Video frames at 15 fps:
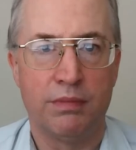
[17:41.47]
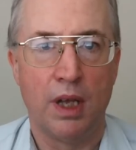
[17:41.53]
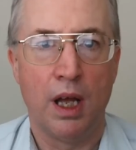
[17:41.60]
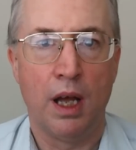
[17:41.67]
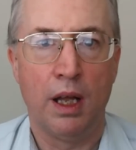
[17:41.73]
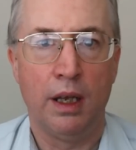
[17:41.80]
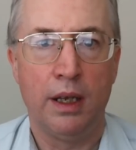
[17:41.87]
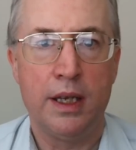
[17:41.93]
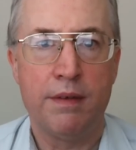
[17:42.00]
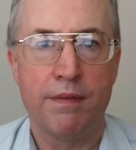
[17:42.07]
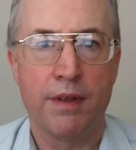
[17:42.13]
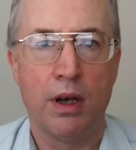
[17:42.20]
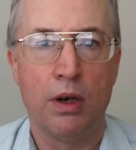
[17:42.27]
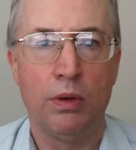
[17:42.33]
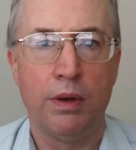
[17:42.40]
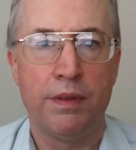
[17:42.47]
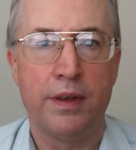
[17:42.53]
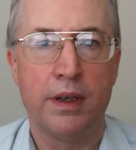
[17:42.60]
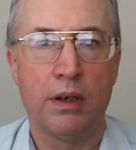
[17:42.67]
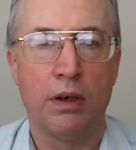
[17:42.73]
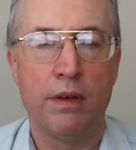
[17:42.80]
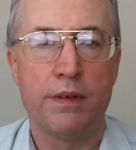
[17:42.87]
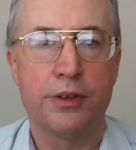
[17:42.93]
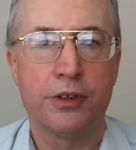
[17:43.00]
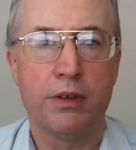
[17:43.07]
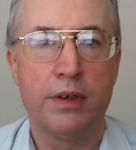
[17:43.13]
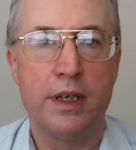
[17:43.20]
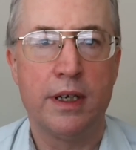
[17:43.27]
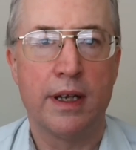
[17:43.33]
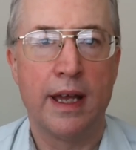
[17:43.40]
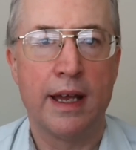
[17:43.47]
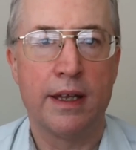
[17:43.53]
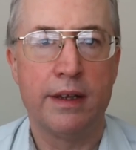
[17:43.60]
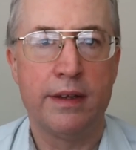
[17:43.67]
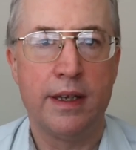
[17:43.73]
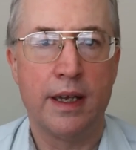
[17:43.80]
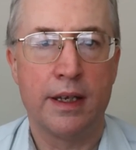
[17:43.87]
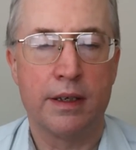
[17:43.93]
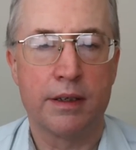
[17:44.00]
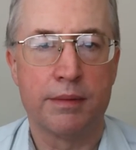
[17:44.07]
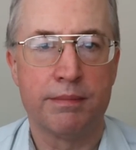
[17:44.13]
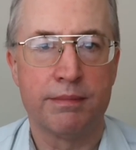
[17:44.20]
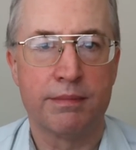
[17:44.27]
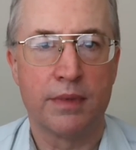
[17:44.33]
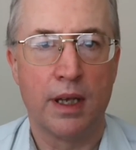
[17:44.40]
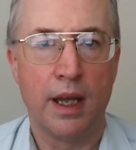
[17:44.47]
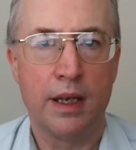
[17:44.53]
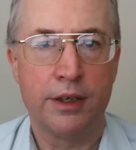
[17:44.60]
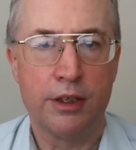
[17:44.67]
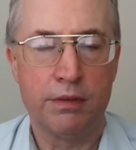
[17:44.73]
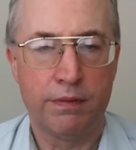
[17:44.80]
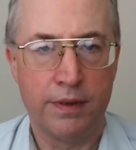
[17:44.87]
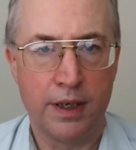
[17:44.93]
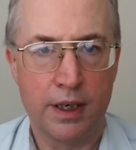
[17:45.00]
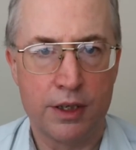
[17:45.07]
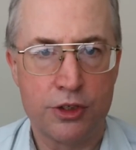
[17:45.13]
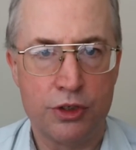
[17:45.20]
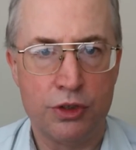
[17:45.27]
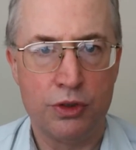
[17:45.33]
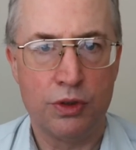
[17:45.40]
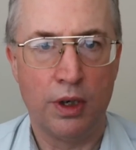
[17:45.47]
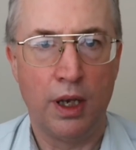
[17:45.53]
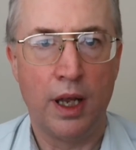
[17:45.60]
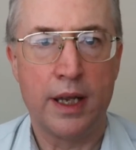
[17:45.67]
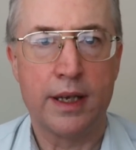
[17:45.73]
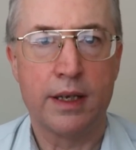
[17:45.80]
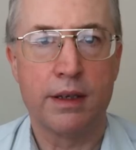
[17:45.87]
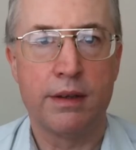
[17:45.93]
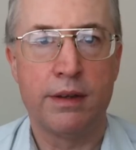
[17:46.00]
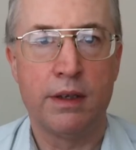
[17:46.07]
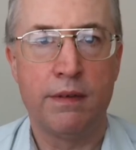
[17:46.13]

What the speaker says: I'll leave the whole thing on the screen at the end. And don't forget to like the